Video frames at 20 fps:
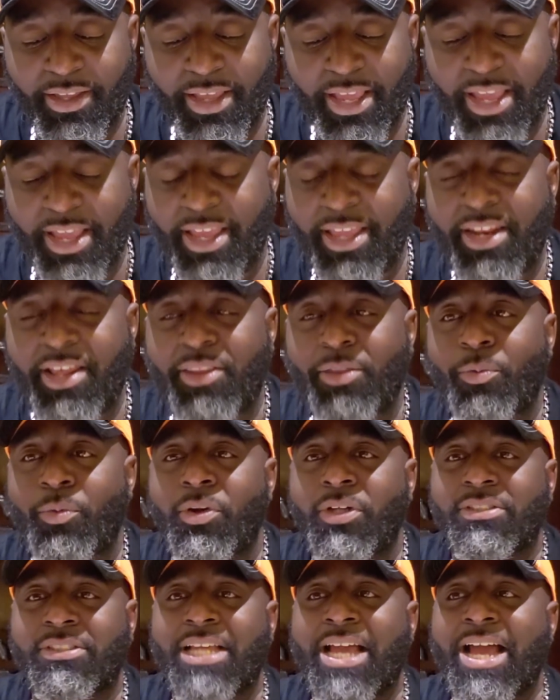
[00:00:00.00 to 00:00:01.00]
In other
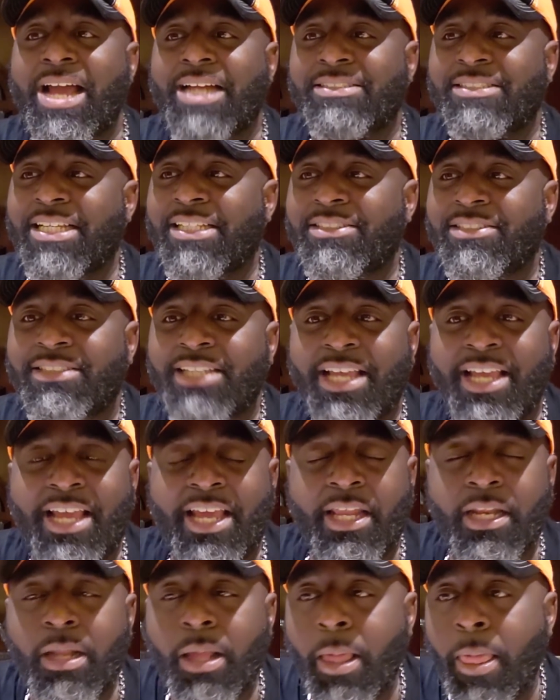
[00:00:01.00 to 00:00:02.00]
words, guys, that's
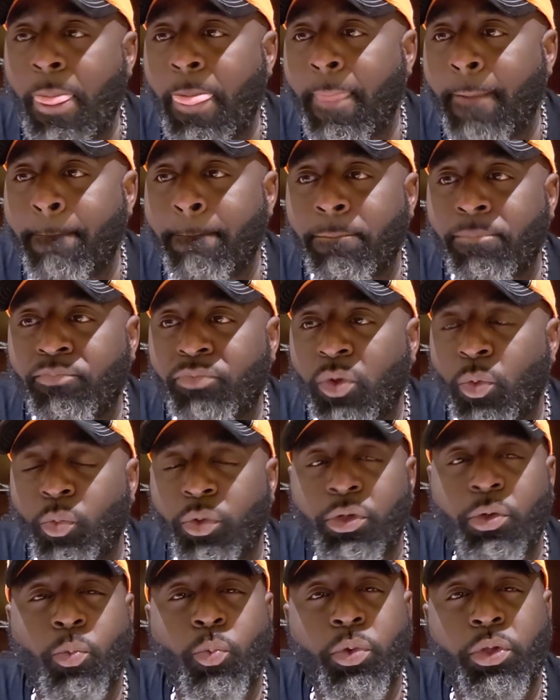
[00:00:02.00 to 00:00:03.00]
saying
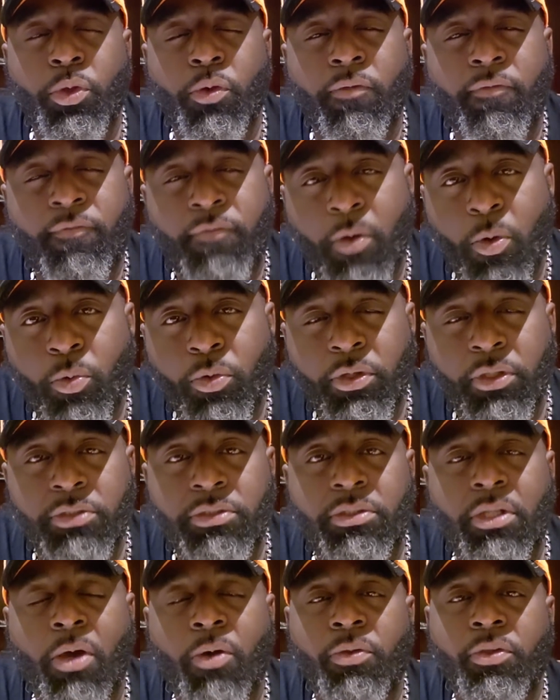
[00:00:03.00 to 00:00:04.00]
when you're
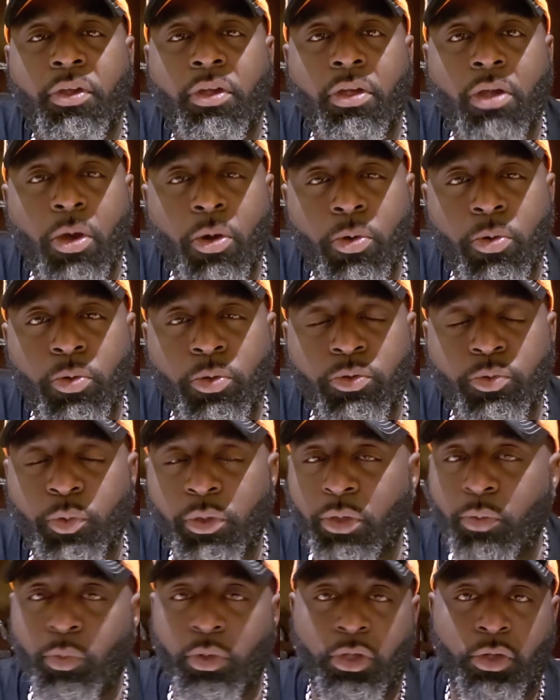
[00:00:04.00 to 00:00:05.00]
focused on your goals,
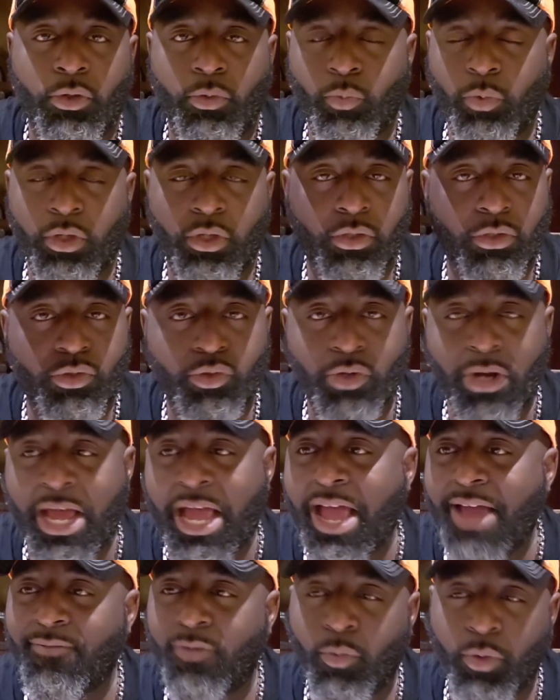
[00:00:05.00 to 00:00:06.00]
when you're
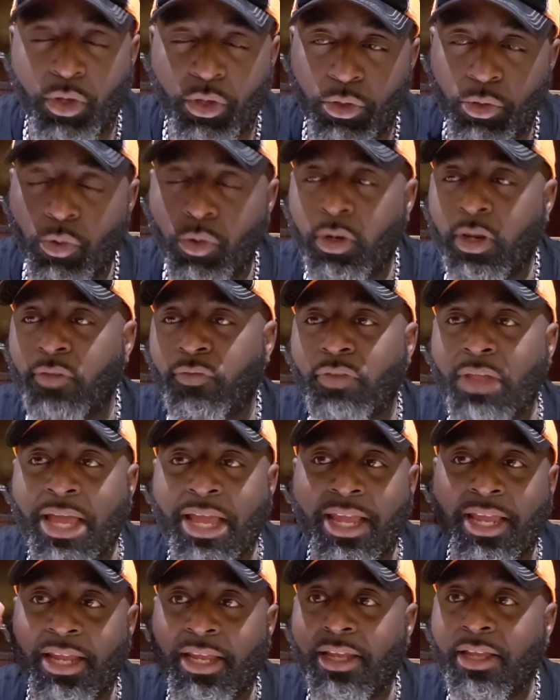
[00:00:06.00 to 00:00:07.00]
driving, when you're doing your
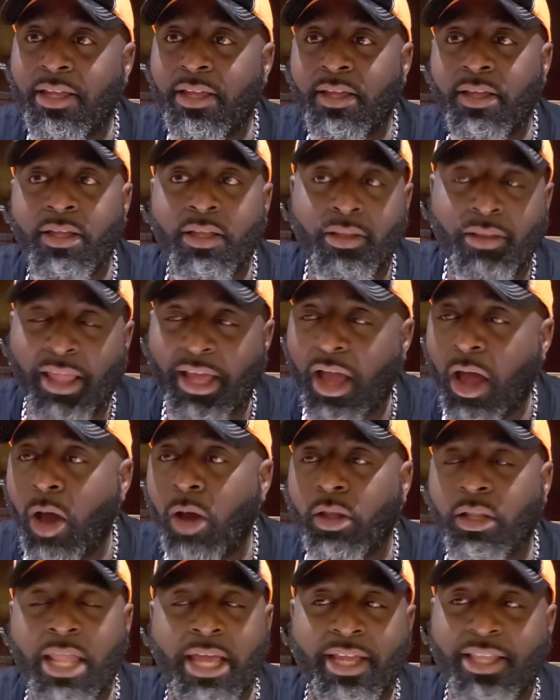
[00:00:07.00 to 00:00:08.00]
thing, like
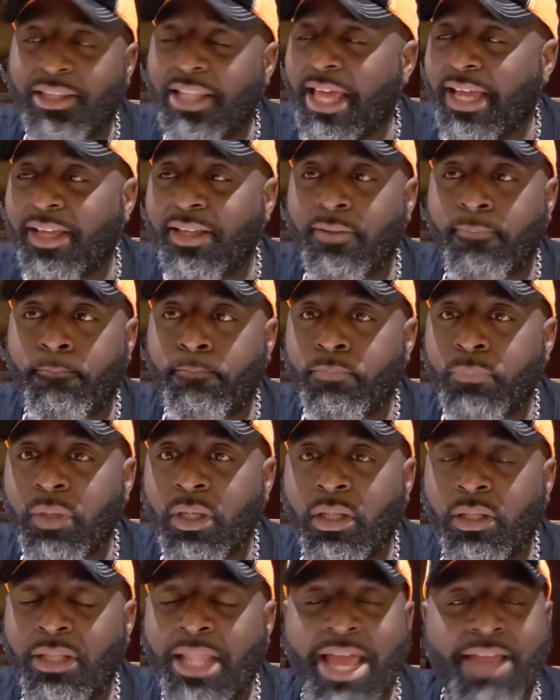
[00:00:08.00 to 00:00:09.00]

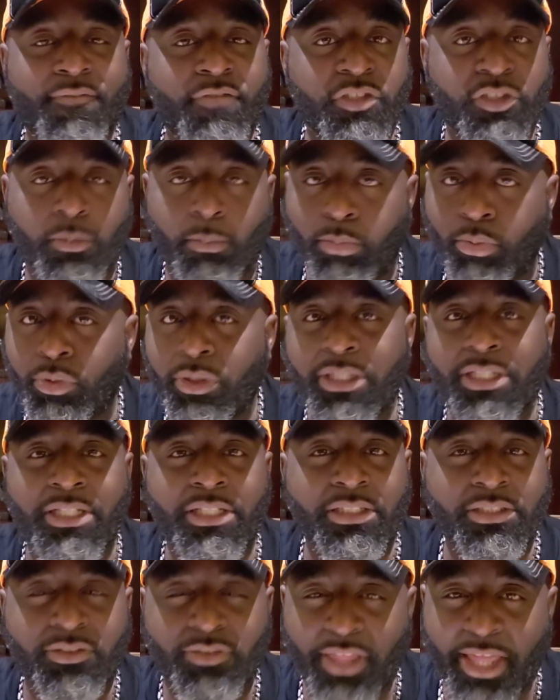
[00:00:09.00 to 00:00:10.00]
life is a
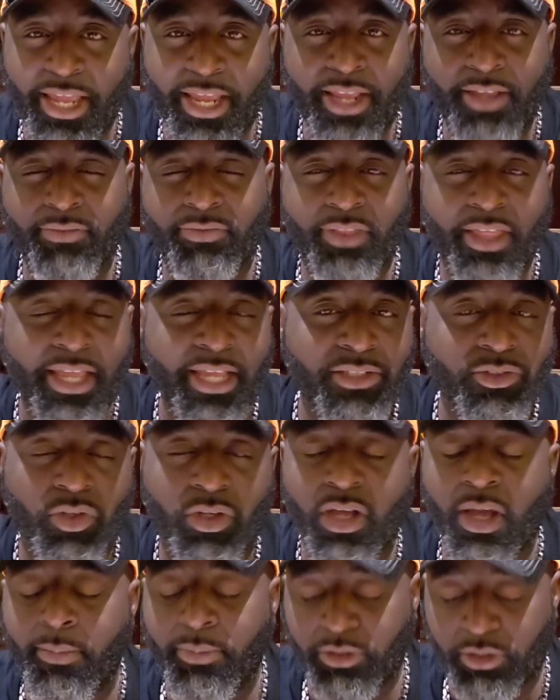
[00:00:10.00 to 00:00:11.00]
breeze. Things are
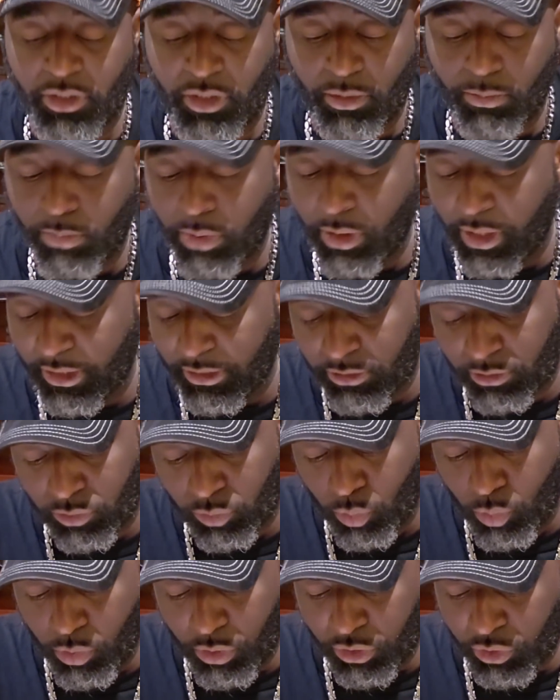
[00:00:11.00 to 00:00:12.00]
coming to you, but as
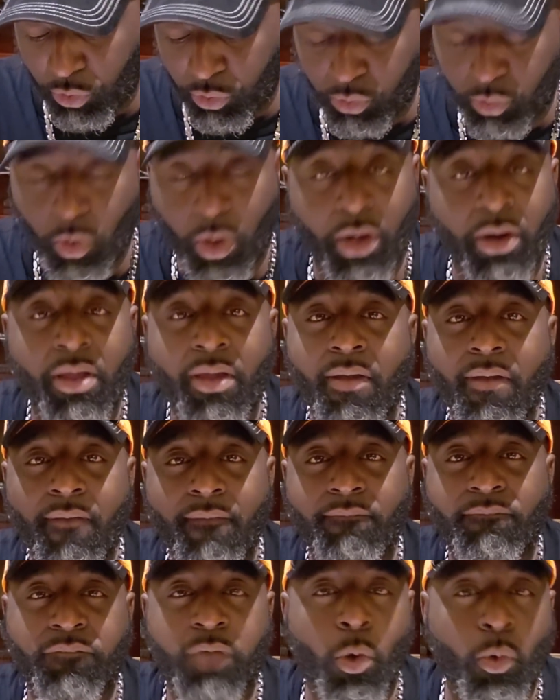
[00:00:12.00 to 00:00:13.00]
soon as you start
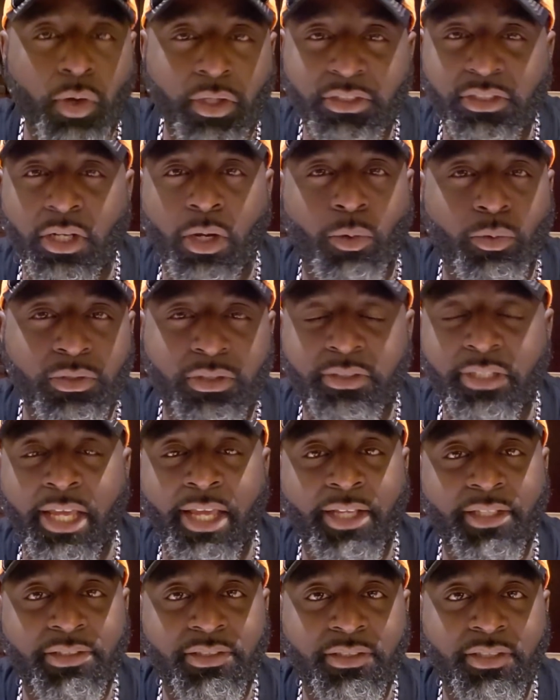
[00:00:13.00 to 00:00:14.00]
focusing on
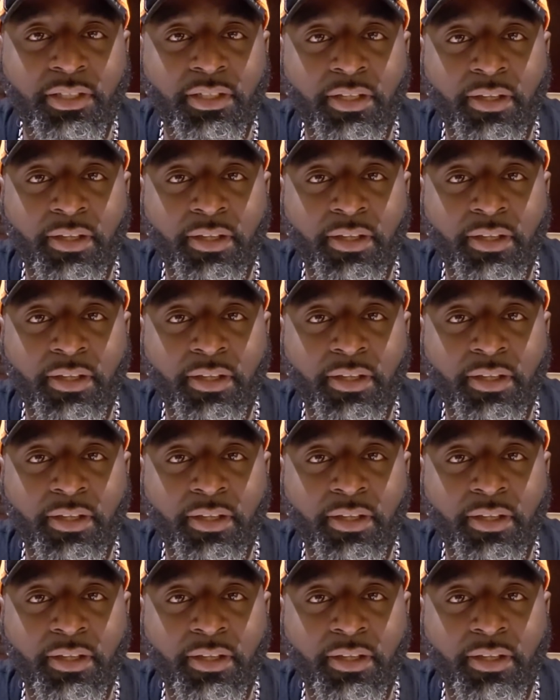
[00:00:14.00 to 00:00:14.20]
sex,